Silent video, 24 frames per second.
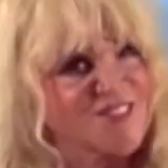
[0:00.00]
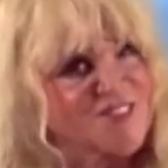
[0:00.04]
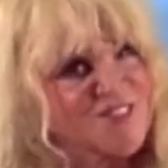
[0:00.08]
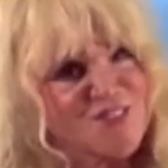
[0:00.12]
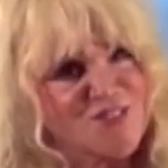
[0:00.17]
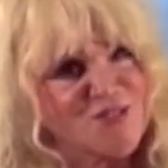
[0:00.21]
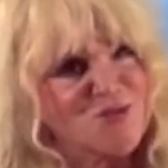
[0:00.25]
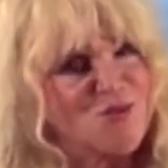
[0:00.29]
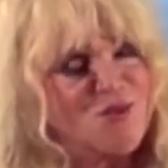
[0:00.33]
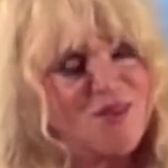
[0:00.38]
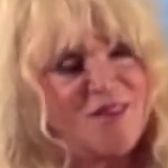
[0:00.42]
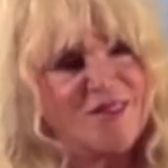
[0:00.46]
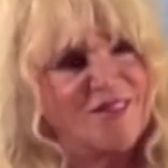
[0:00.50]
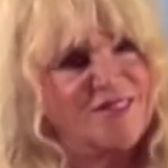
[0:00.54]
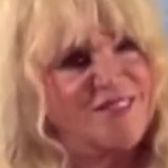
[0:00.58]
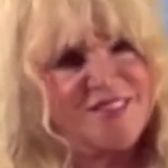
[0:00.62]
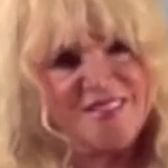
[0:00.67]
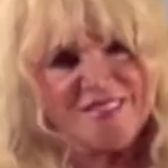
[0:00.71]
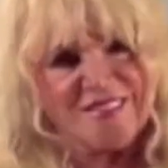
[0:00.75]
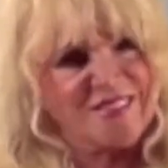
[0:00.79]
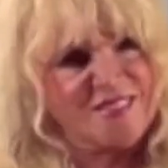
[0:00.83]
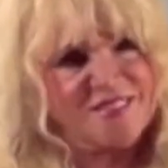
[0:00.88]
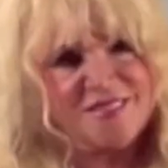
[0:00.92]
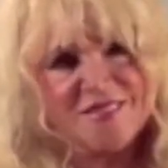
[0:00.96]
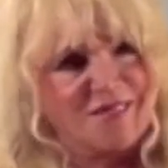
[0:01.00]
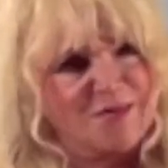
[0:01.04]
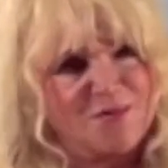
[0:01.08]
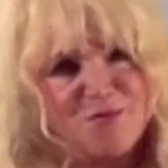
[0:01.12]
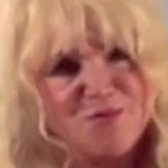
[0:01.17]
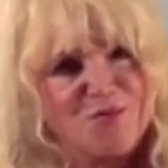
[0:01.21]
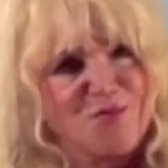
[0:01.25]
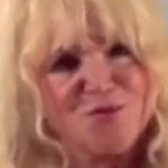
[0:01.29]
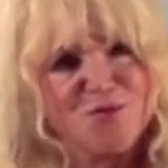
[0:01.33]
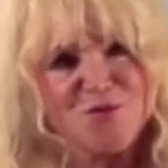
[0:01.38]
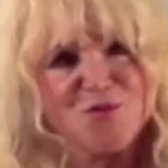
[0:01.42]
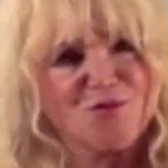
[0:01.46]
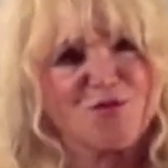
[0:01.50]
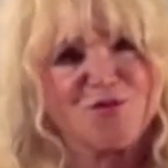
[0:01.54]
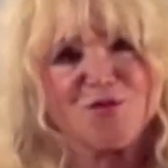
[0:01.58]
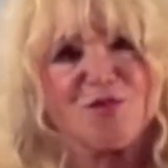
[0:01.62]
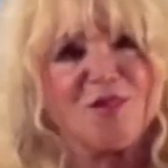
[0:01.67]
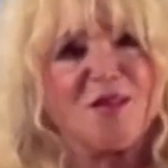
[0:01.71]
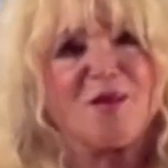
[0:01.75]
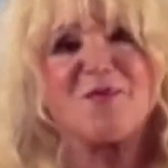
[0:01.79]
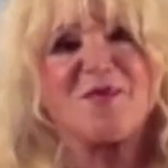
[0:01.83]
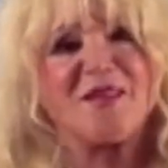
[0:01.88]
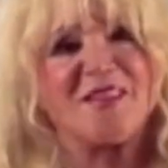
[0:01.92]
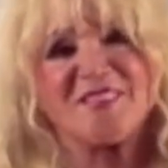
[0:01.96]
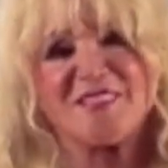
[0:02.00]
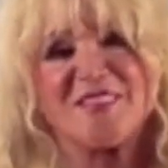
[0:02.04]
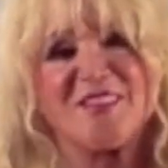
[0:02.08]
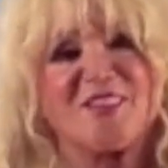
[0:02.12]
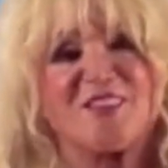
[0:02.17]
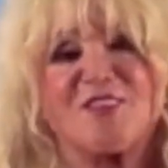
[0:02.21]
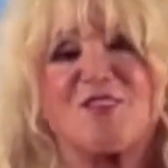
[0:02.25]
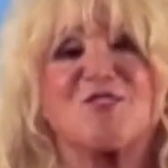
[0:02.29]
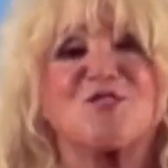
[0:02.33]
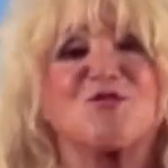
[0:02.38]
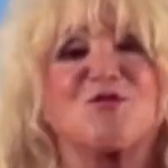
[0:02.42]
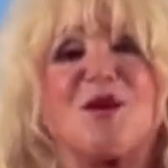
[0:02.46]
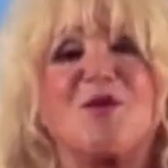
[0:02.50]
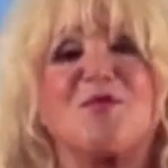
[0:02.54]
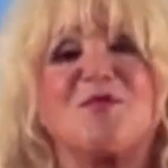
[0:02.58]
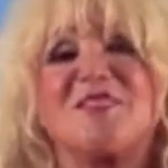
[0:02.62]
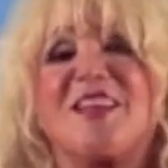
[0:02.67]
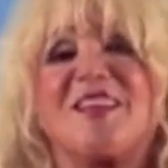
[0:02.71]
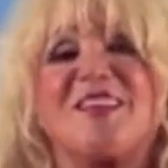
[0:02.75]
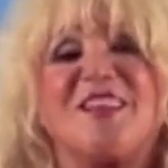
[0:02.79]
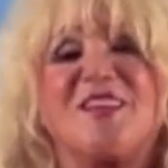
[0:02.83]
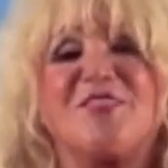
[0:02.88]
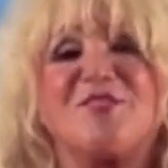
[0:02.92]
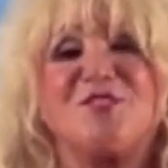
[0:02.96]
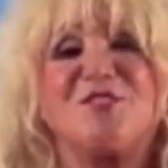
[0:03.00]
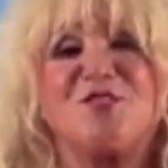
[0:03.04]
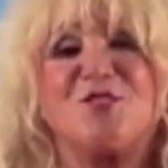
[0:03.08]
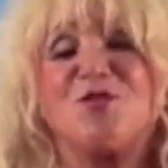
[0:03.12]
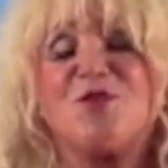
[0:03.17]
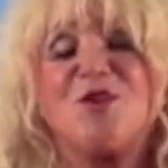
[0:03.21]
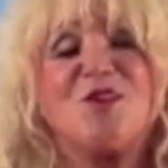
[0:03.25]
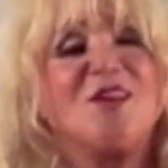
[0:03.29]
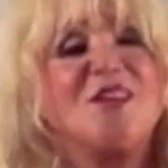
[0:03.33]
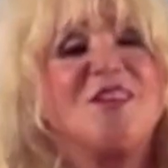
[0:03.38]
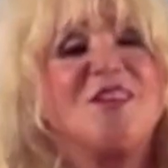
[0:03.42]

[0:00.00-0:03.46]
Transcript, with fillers: just wear this beautiful, amazing clothes. Robin, I love you.